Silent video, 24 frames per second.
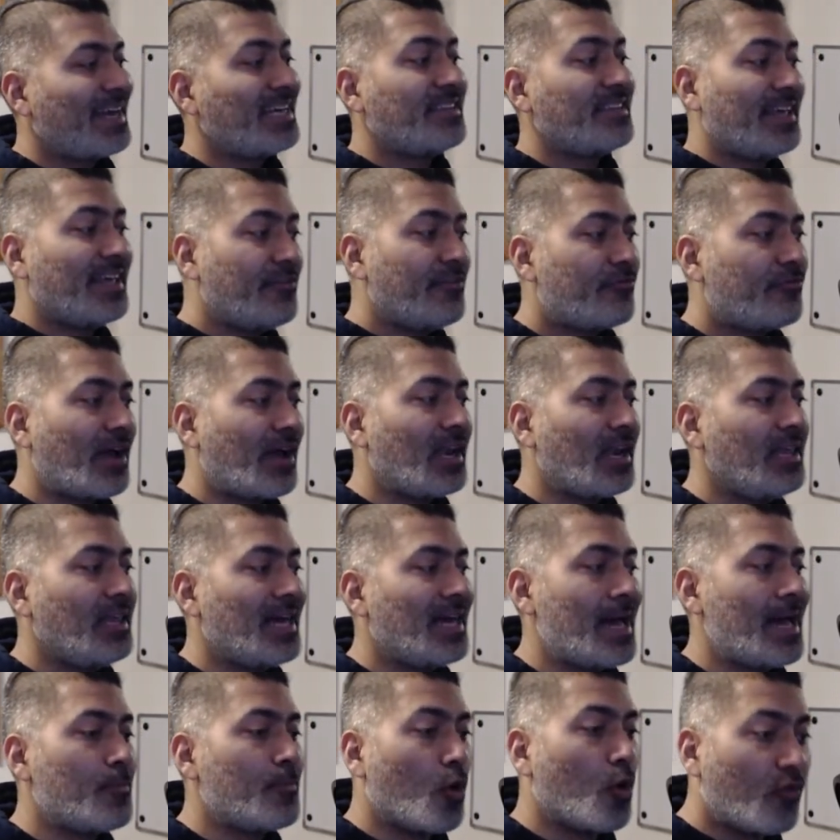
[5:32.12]
And then
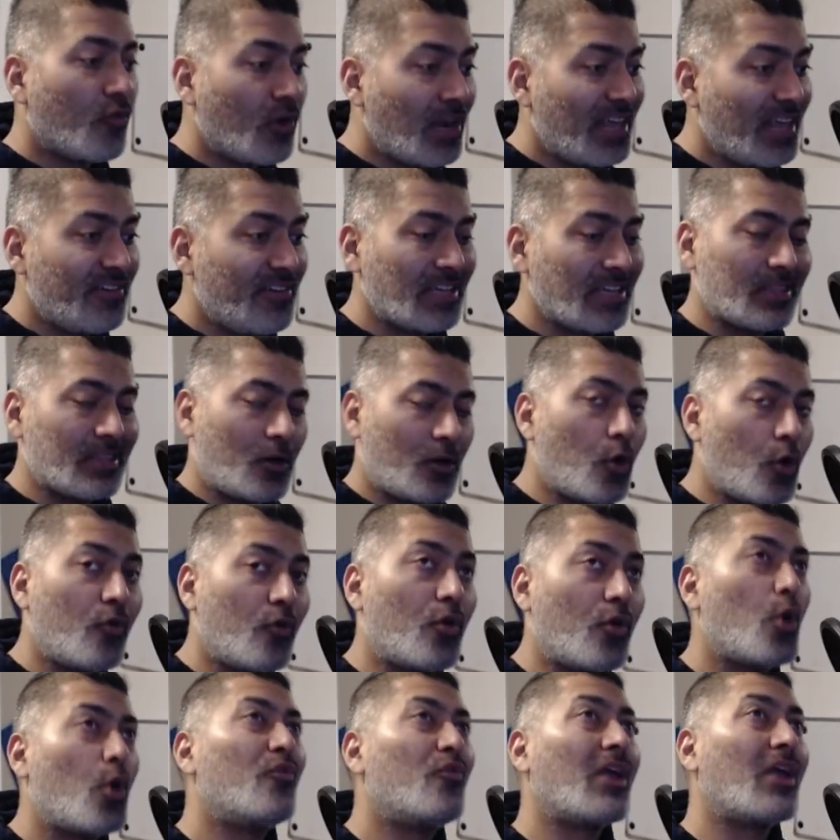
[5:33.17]
finally, I'm
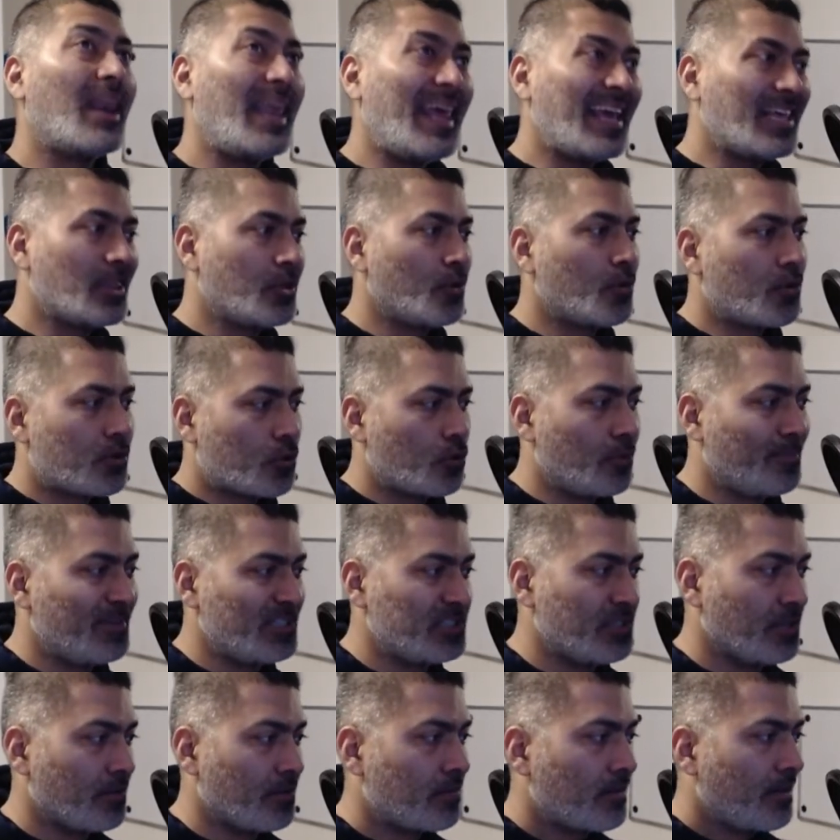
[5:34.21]
overlaying those two
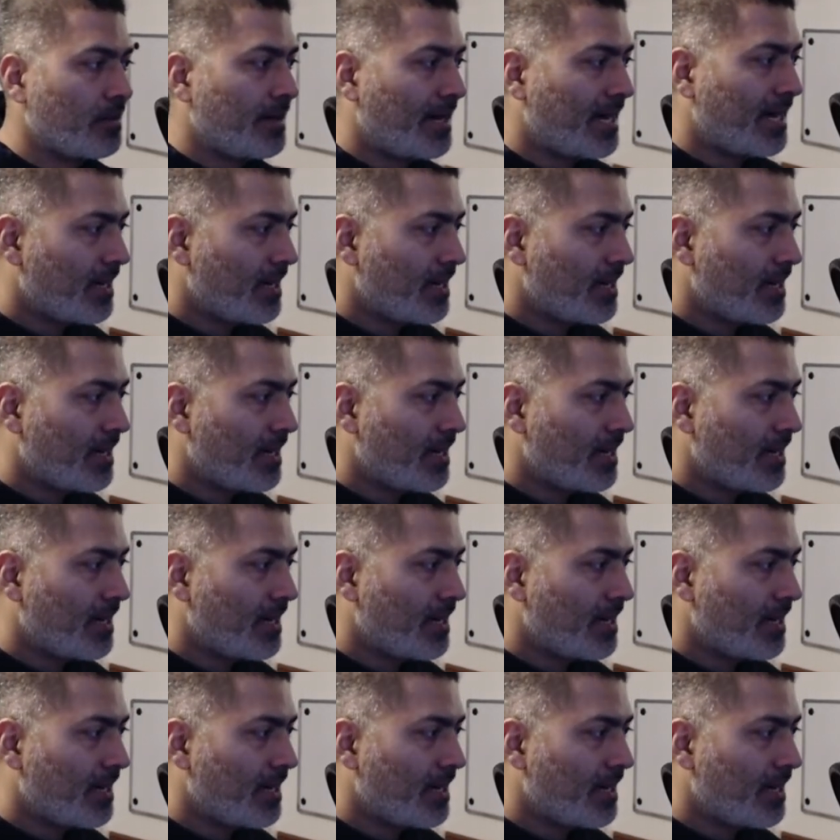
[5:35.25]
images.